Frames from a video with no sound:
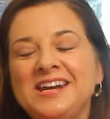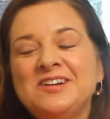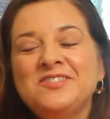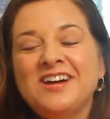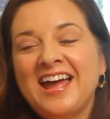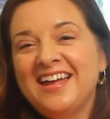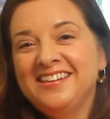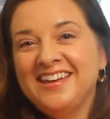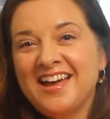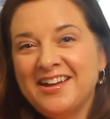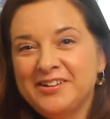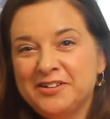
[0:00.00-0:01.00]
never had the
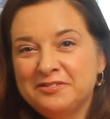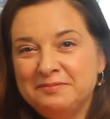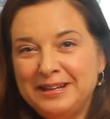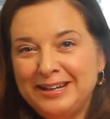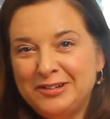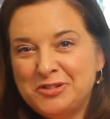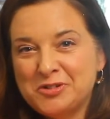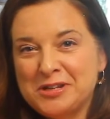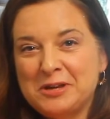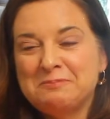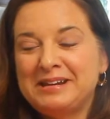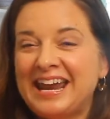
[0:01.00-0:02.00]
honor of meeting
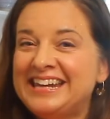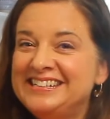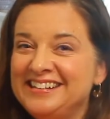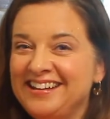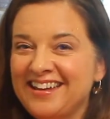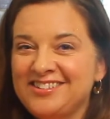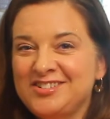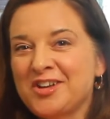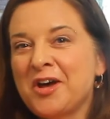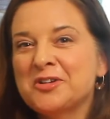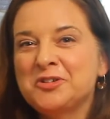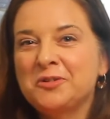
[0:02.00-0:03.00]
Julia, but I did get to
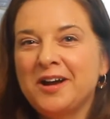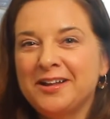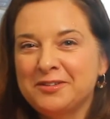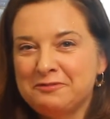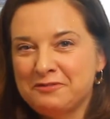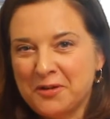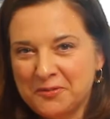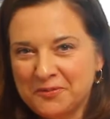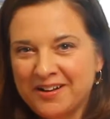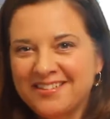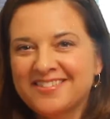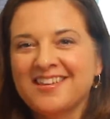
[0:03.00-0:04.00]
talk to her on the phone
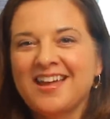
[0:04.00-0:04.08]
once.